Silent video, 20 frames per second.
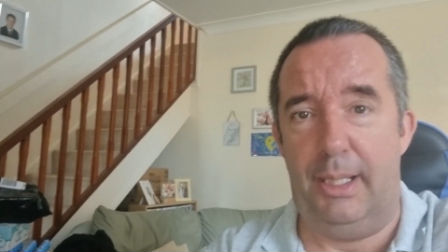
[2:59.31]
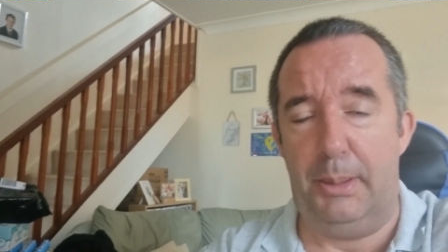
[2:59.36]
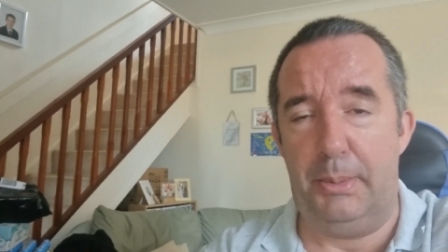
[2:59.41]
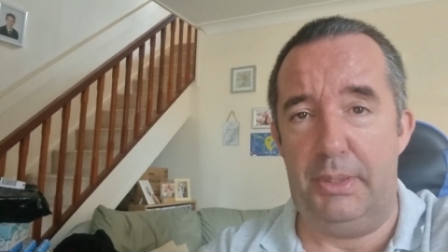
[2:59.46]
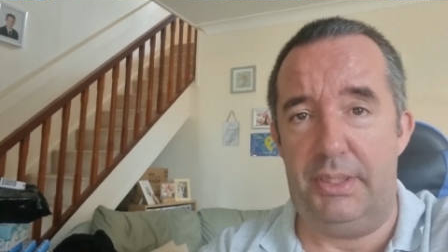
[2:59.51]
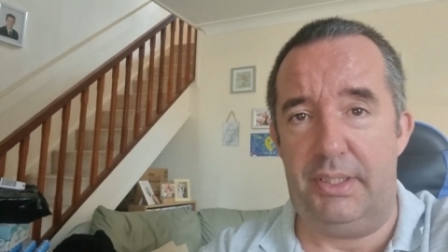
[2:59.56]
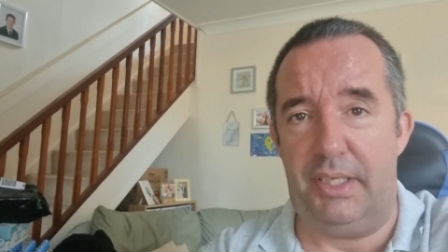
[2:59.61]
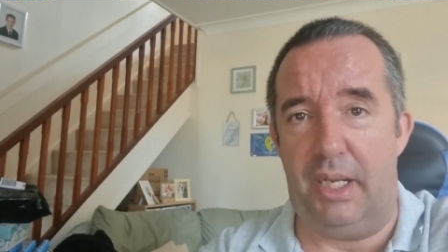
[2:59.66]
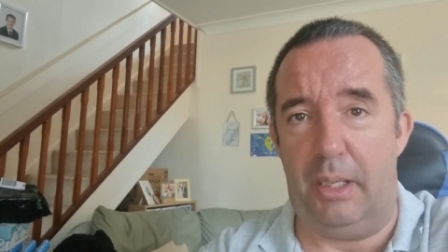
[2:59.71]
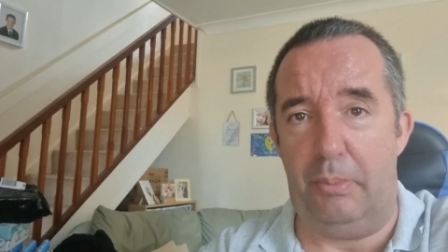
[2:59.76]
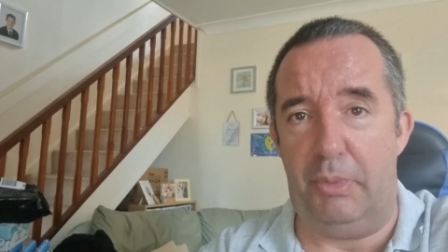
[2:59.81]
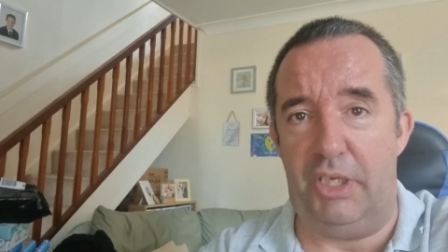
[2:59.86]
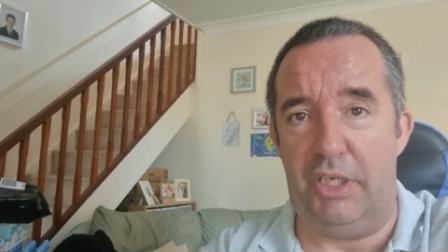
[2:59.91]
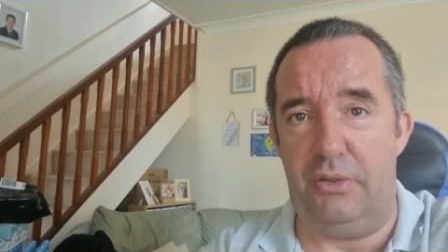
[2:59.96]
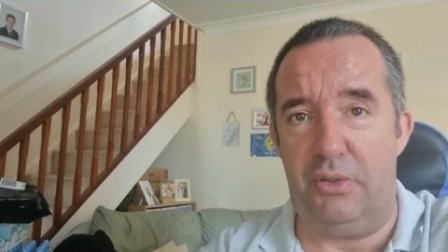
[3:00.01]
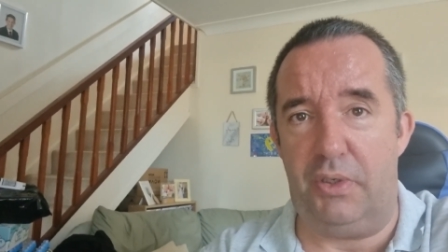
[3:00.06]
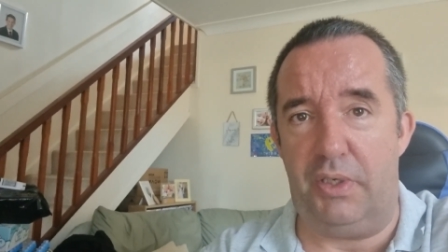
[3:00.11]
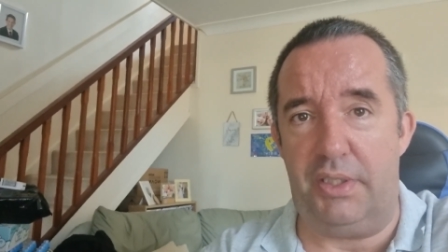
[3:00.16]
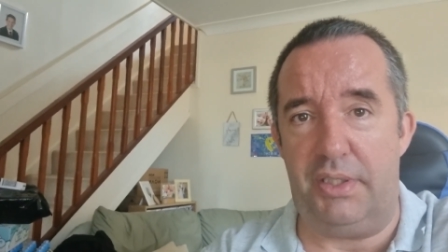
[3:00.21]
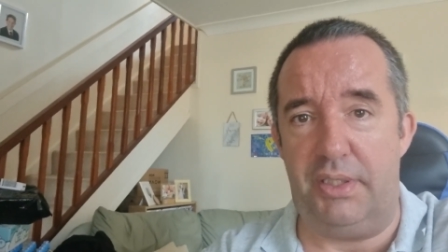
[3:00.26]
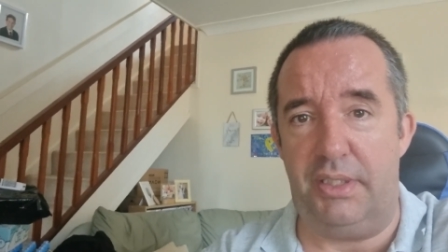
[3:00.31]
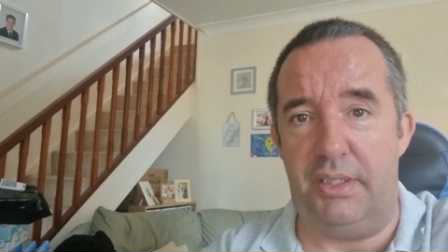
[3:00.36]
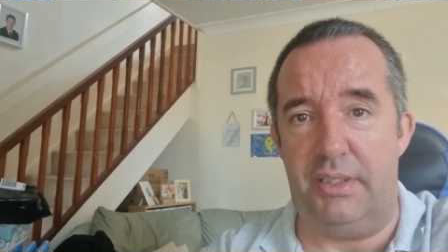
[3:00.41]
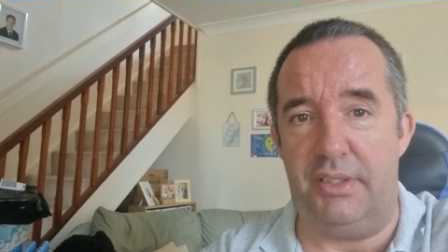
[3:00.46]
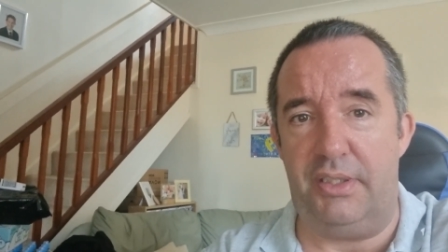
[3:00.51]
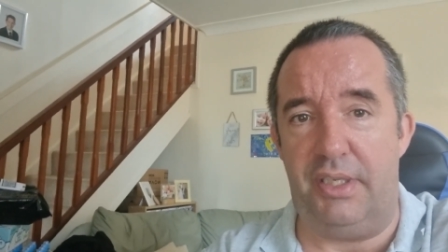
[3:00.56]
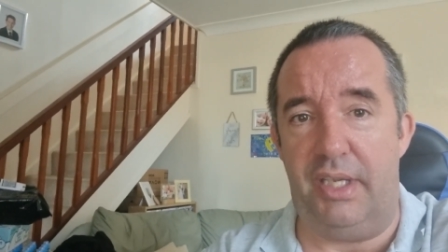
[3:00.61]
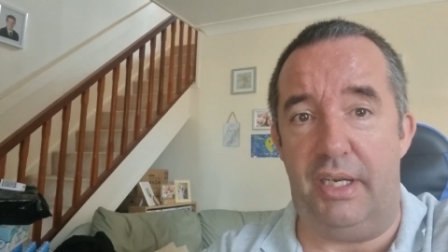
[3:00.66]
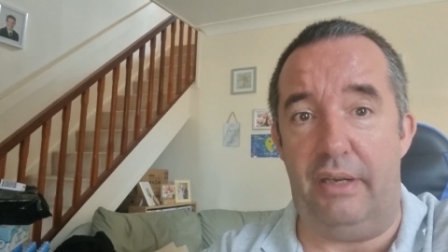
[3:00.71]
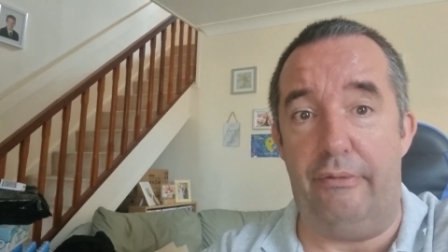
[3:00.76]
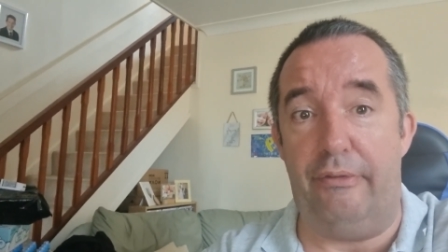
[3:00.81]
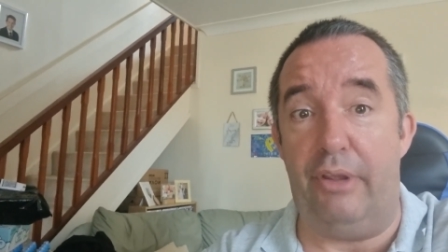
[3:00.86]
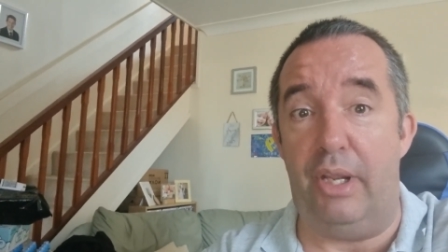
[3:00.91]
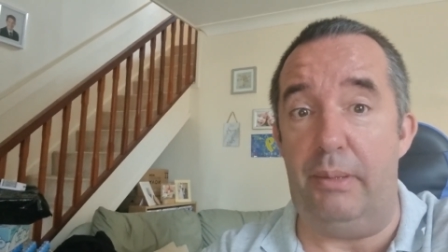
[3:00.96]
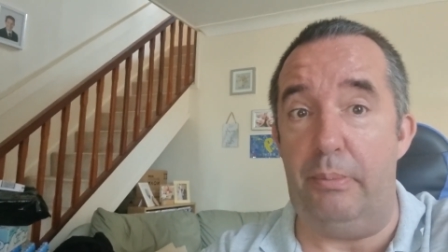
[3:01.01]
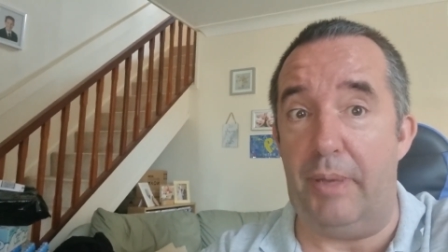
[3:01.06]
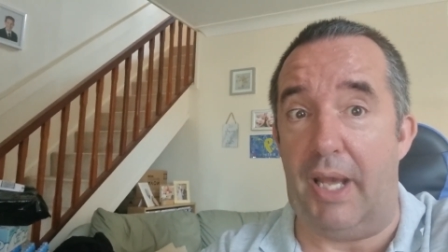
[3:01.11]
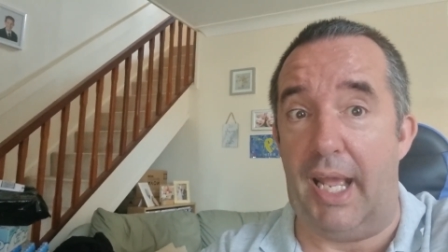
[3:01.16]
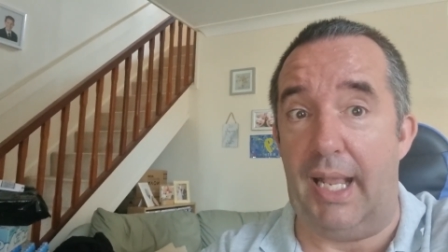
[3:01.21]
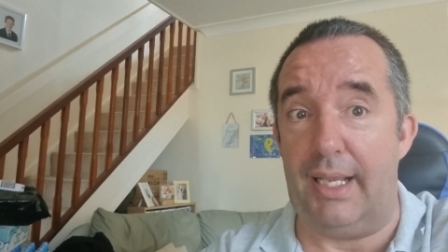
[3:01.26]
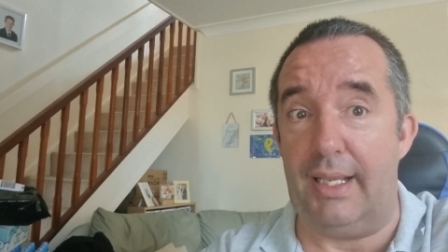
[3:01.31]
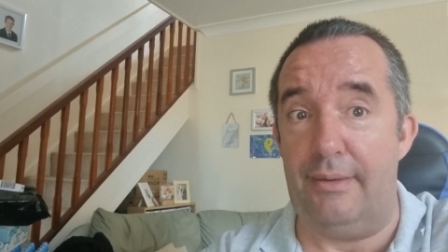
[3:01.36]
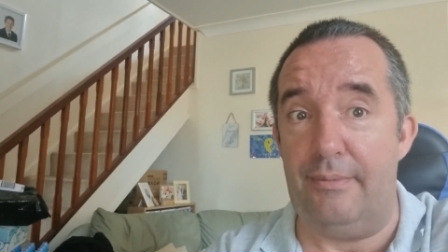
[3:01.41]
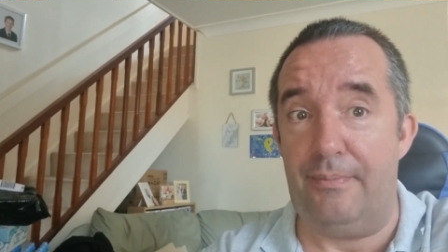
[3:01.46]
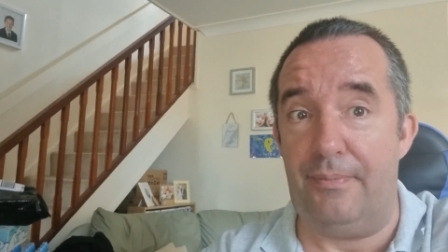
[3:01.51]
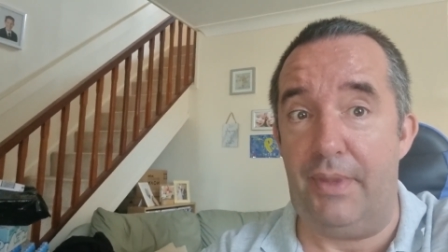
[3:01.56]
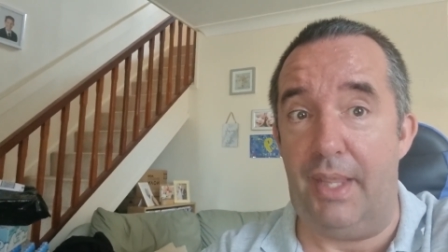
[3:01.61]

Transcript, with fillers: But it uh, be interesting to see your feedback.